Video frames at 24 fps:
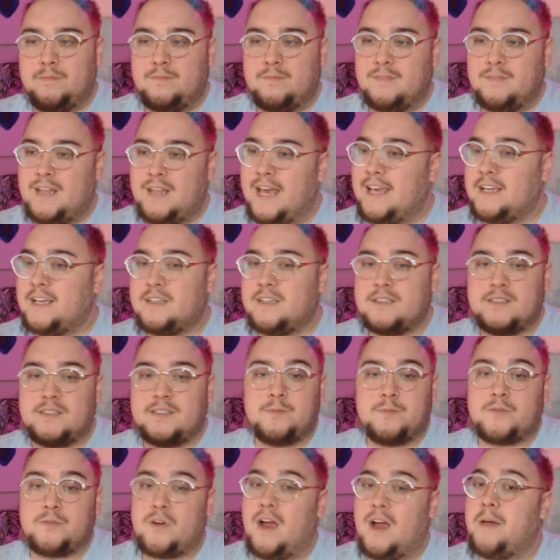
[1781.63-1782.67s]
like,
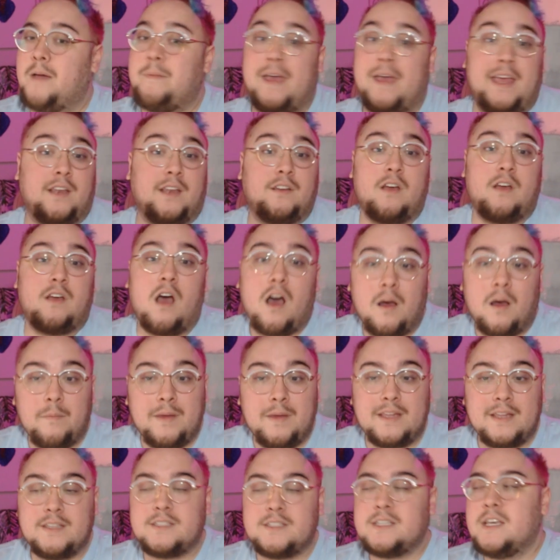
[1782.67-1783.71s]
subscribe, and
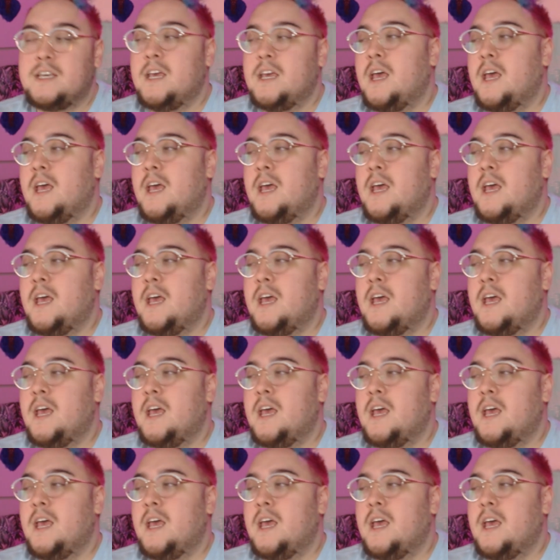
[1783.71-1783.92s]
comment.